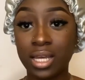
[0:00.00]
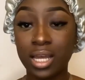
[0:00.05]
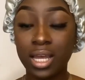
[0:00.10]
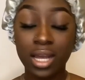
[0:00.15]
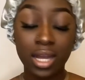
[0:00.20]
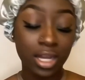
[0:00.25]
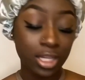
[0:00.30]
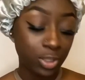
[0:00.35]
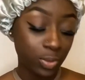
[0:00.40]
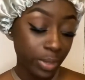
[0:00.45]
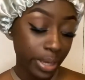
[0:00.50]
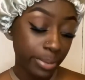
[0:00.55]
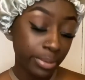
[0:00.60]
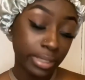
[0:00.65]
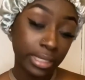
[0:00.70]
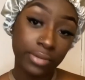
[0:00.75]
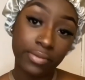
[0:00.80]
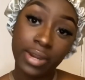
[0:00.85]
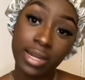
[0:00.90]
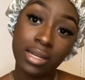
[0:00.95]
because the way I'm
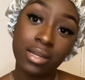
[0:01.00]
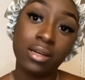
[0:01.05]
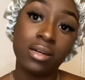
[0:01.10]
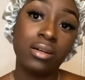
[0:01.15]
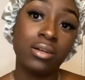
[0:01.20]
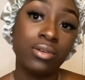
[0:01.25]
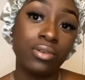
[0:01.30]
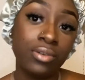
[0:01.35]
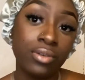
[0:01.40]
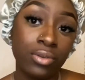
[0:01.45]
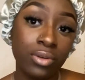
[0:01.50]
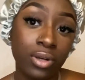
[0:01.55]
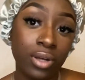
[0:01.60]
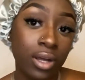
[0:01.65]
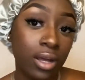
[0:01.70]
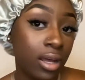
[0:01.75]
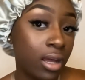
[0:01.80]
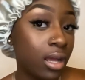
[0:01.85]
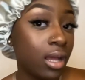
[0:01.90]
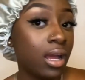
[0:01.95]
looking right now,
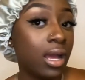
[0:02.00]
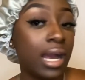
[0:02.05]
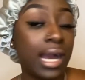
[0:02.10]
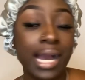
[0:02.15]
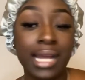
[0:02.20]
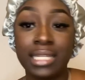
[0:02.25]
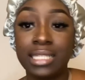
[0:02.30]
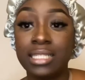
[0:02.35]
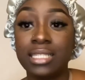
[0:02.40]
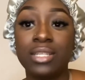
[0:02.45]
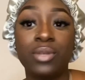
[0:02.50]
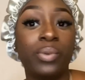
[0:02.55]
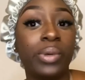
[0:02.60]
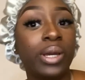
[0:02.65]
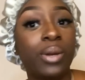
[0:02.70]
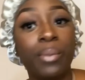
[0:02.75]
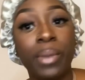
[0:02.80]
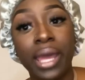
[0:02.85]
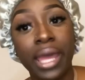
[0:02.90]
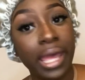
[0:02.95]
I just need a
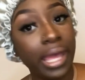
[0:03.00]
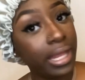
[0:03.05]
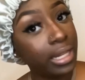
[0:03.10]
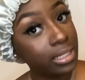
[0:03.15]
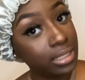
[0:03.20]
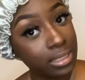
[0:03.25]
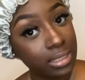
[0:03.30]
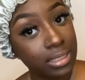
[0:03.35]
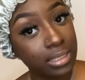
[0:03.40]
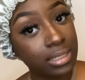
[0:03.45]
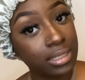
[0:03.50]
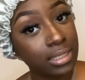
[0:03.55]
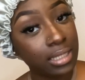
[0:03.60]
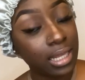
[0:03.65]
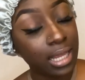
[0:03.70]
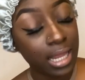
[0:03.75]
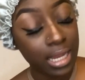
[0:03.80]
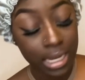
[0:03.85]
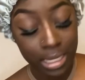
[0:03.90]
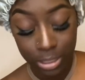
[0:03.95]
wig on my head,
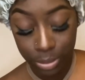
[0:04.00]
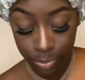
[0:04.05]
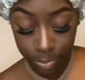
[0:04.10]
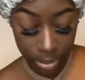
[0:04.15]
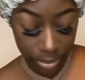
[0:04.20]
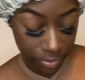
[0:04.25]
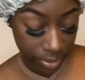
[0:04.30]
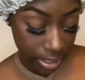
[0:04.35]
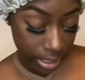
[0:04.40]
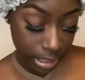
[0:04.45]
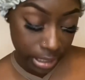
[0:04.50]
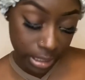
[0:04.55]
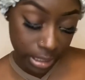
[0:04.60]
and that's on period.